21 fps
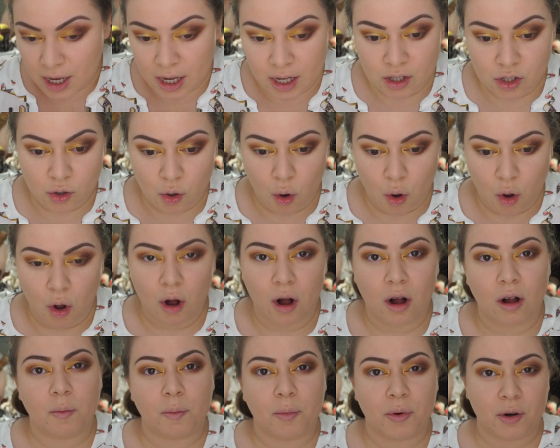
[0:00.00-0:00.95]
it's
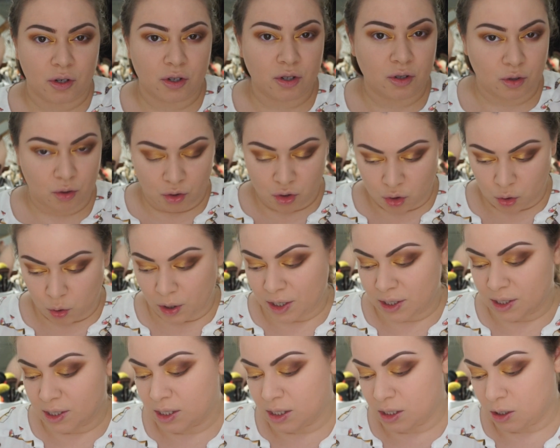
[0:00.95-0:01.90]
all personal
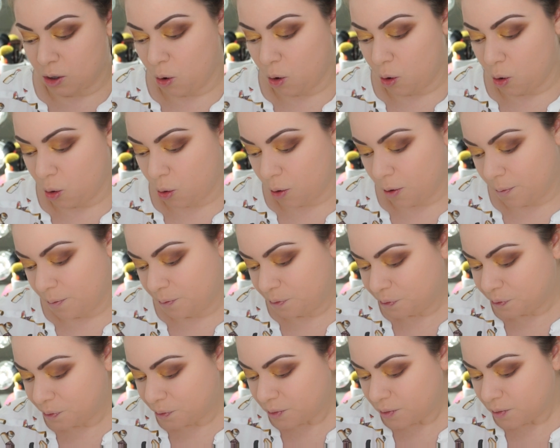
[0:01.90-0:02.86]
choice. So
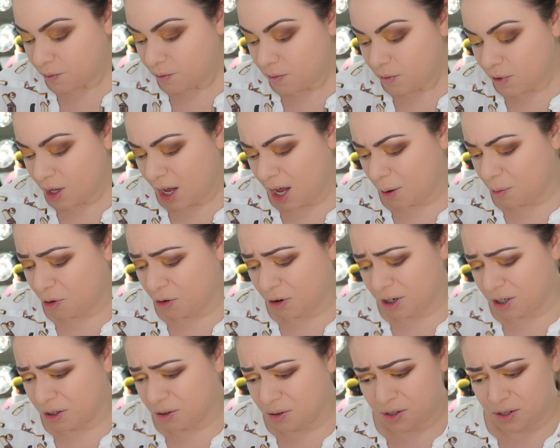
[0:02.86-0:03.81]
I'm
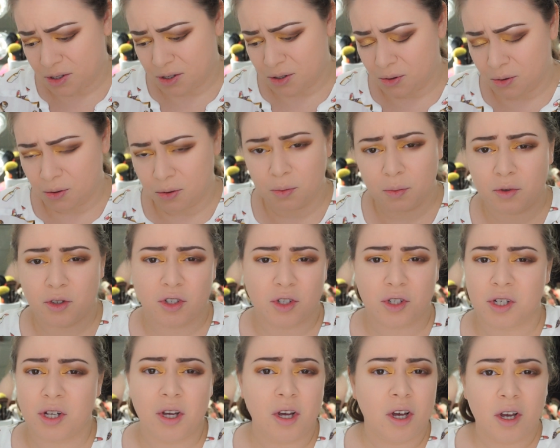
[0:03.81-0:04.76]
already used to
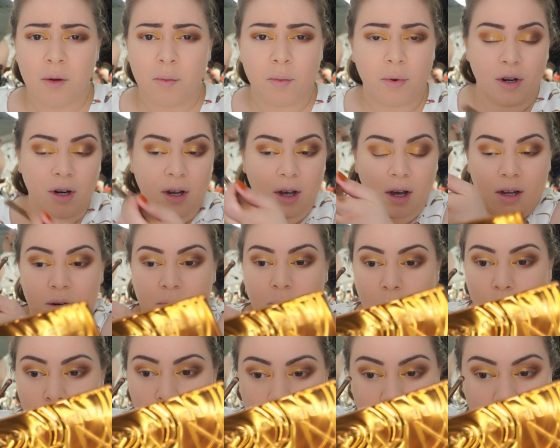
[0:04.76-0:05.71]
just putting on
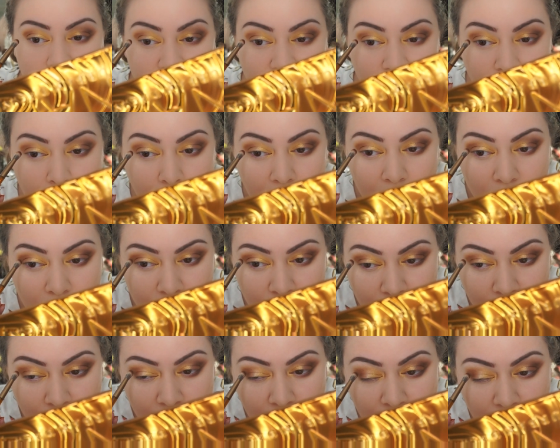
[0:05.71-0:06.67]
a whole bunch of
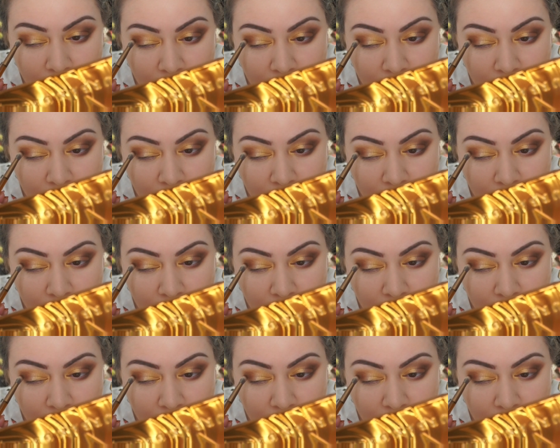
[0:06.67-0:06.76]
powder